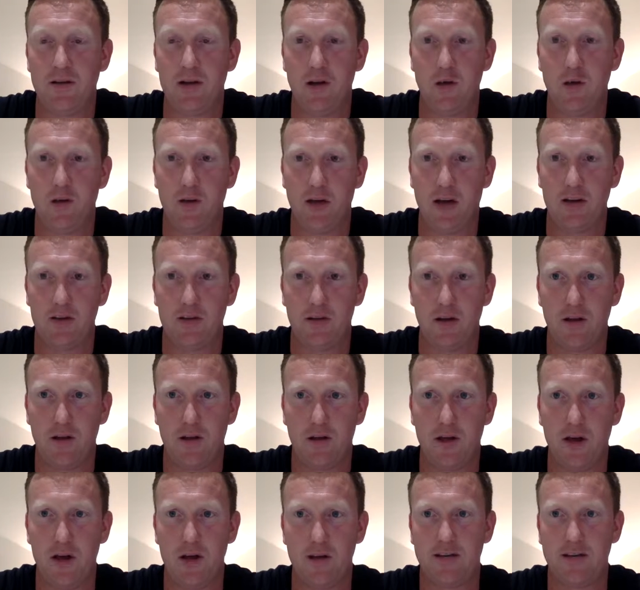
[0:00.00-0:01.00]

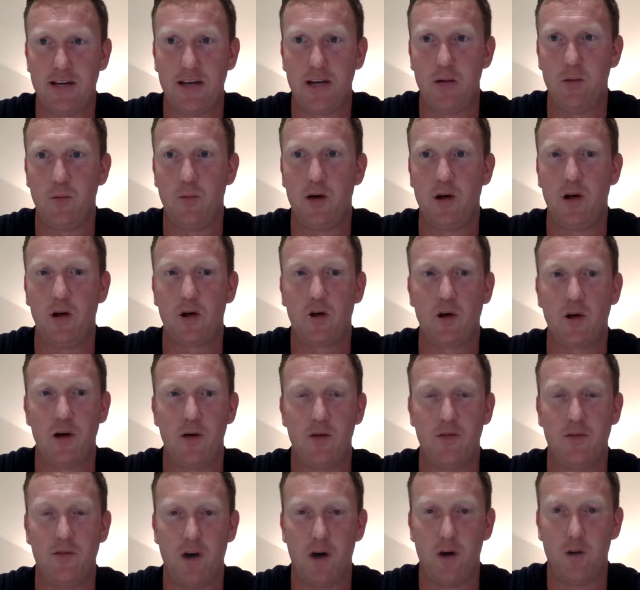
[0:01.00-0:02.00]
2013 when I got
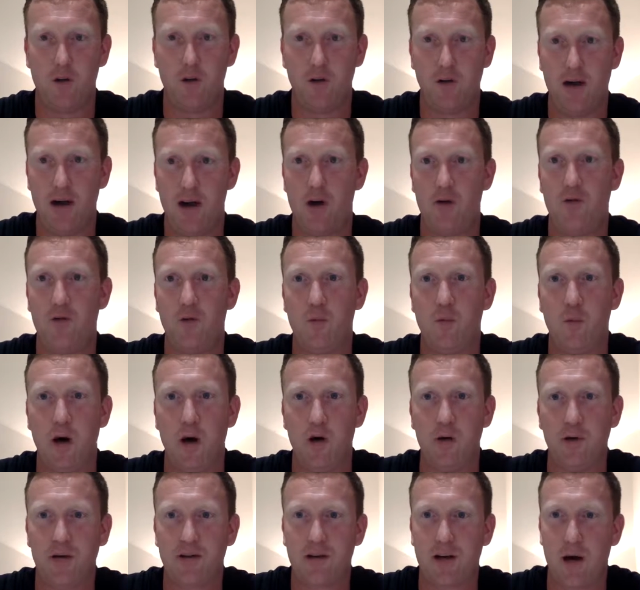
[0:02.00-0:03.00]
involved with a health and
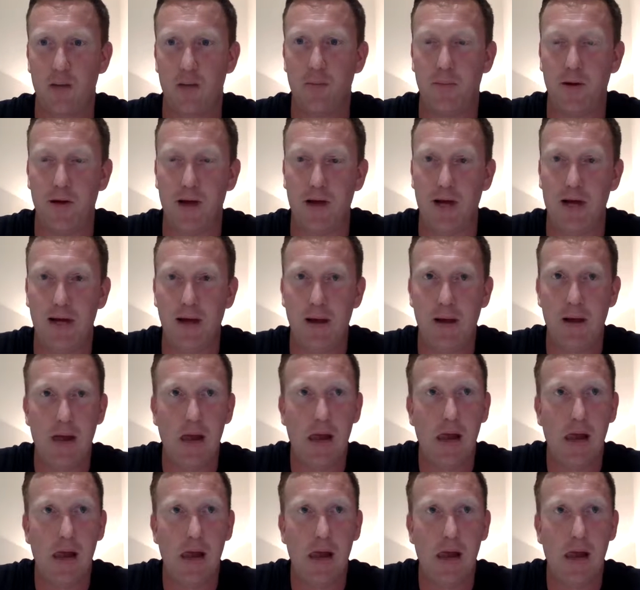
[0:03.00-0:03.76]
wellness company.